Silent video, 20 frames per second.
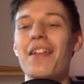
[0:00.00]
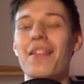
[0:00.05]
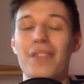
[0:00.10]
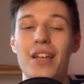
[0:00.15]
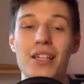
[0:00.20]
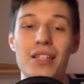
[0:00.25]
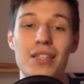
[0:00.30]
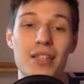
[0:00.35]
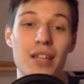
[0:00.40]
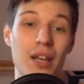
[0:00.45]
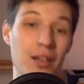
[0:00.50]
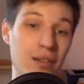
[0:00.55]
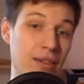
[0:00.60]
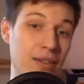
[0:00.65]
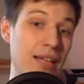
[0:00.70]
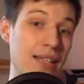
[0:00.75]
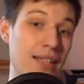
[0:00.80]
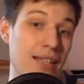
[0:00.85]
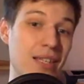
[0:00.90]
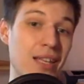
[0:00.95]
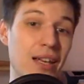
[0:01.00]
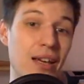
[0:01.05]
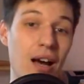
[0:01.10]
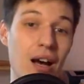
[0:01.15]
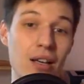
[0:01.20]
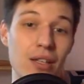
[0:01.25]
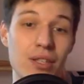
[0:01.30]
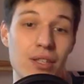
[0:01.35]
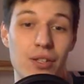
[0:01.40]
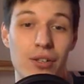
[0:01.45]
That's the
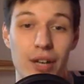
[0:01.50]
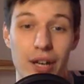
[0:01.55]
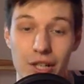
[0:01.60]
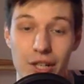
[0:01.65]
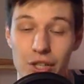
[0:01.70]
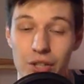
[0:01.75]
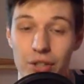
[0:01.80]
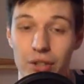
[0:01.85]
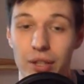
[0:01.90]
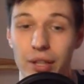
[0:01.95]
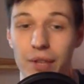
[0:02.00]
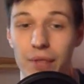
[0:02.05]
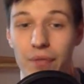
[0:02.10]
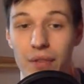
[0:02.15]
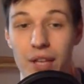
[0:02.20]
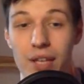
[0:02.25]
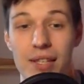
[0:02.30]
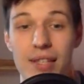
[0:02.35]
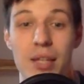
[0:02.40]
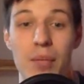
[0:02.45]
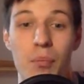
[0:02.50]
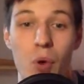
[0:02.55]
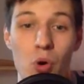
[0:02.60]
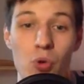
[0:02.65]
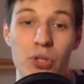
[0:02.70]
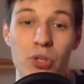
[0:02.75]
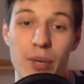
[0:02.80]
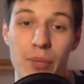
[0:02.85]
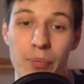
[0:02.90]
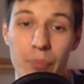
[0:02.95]
answer actually. It's the
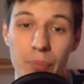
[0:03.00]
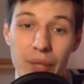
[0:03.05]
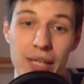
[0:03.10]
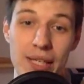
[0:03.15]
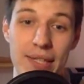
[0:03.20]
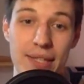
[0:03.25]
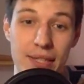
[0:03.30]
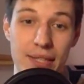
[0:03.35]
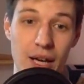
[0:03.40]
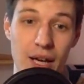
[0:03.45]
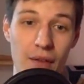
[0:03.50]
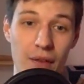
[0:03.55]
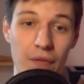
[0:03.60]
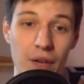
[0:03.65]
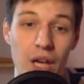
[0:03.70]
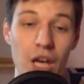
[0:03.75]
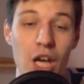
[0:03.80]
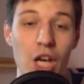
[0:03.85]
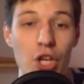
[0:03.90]
most complete stuff.